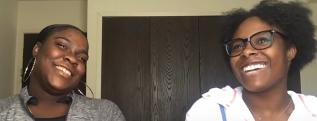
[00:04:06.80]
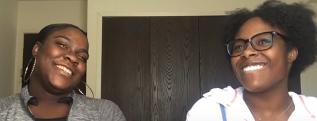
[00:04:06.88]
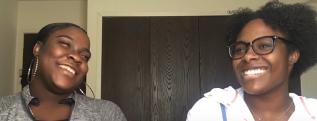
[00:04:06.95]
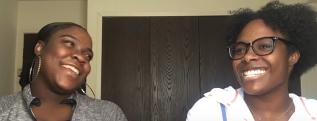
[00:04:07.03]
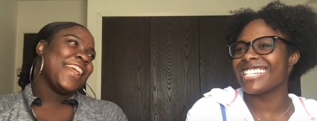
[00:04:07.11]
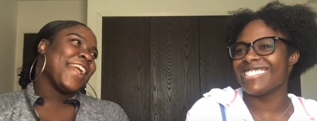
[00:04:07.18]
Speaker 1: I'm
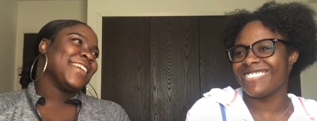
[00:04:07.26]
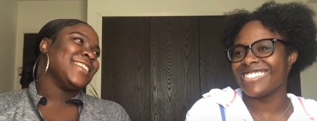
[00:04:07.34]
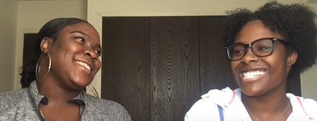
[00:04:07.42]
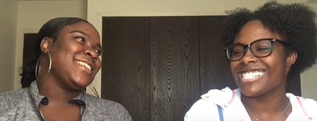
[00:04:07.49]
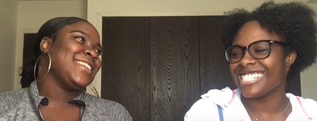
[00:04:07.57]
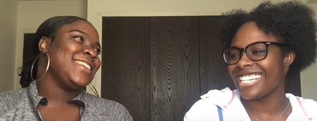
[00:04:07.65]
gonna say to
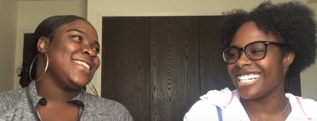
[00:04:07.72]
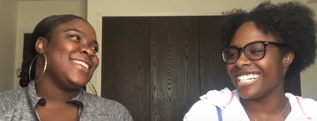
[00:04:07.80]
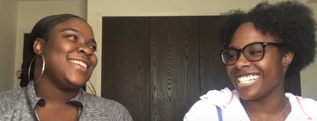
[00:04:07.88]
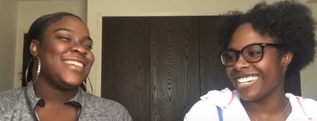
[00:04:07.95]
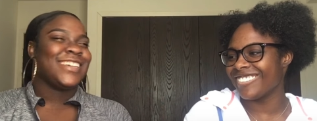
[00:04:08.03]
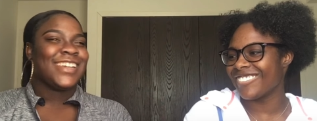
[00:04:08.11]
be a
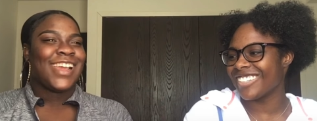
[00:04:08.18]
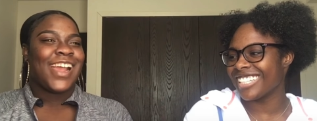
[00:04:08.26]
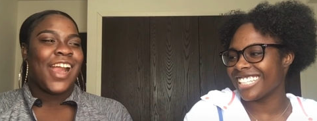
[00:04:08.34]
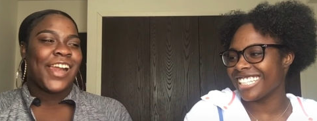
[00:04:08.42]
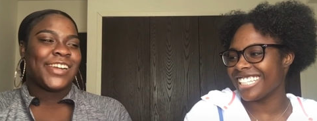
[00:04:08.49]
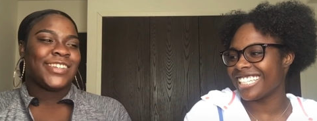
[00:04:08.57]
singer
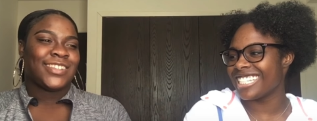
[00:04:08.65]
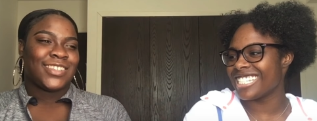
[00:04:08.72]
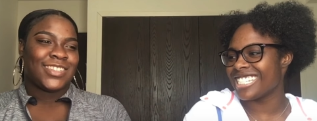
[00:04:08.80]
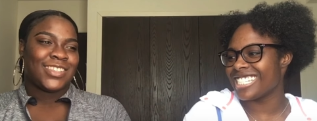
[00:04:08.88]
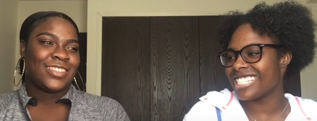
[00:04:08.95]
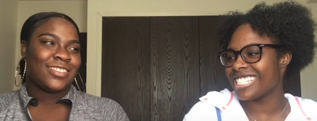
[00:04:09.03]
definitely,
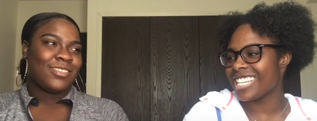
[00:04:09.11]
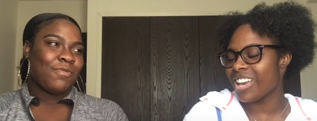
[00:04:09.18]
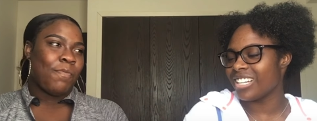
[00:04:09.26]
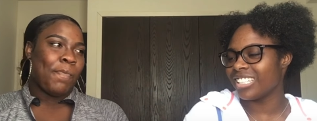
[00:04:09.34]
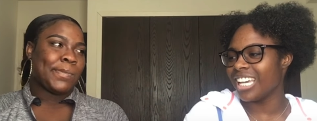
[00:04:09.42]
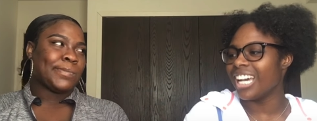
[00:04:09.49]
cause
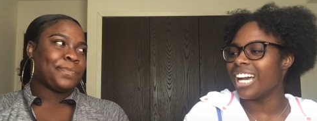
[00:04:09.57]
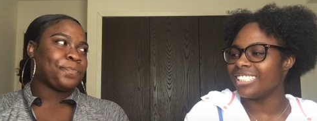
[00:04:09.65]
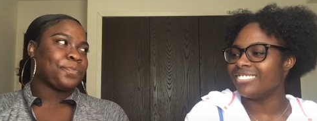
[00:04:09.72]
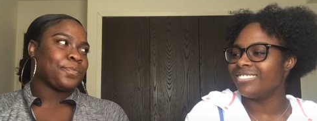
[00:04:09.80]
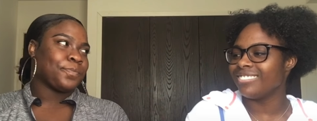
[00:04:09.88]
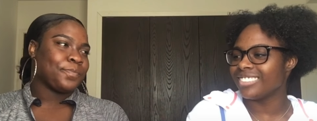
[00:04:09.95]

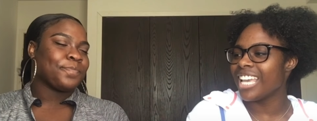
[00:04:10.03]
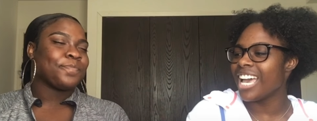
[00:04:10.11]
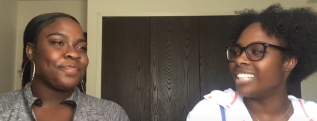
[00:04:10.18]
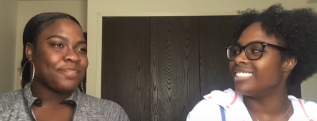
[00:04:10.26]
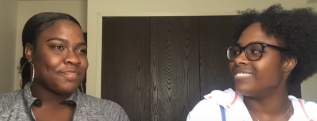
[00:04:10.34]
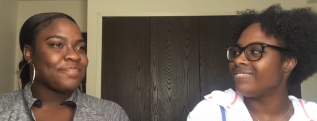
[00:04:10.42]
yeah,
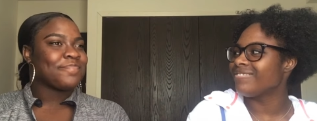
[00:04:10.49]
yeah.